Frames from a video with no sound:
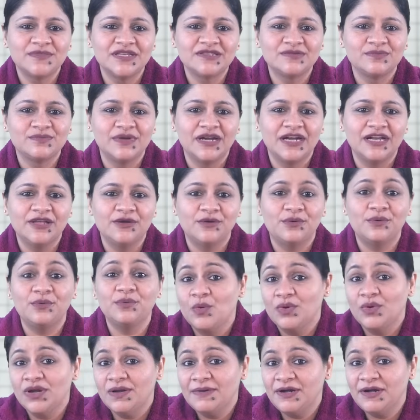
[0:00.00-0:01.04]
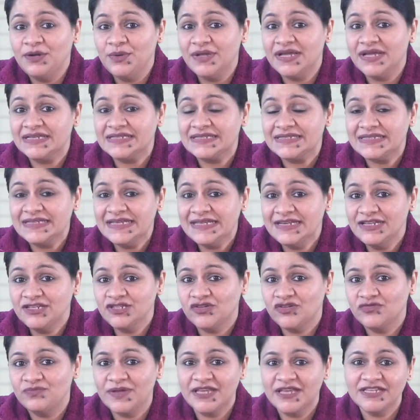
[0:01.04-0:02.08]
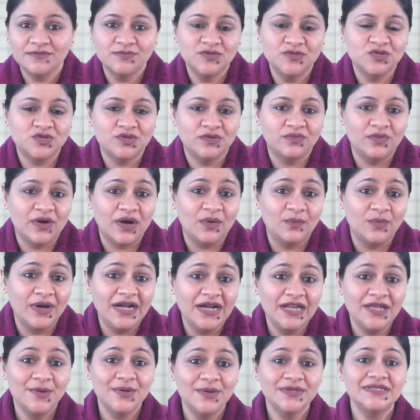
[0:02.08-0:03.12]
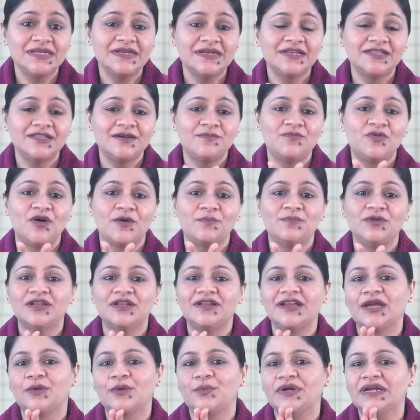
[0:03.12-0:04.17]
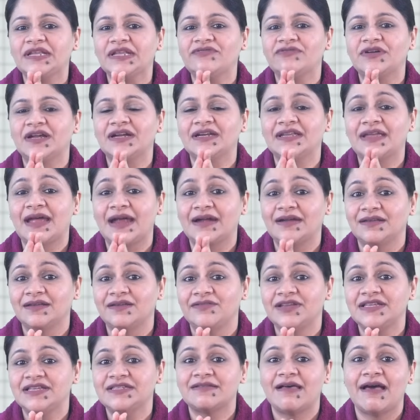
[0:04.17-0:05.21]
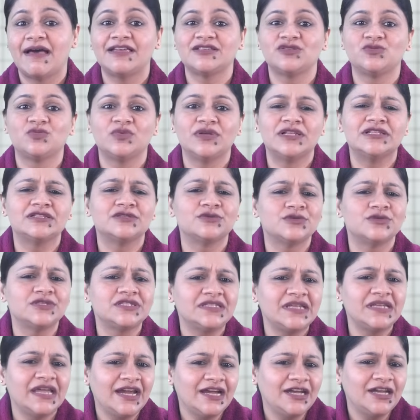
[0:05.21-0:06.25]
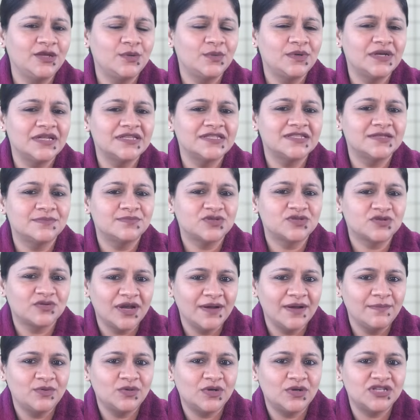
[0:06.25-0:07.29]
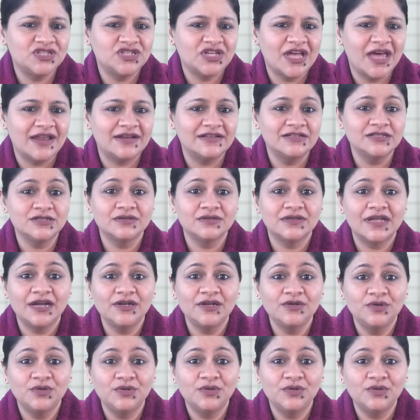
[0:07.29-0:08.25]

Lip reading: this video. We'll be doing a series of best mutual fund videos in other popular equity fund categories as well. So stay tuned and subscribe to our channel so that you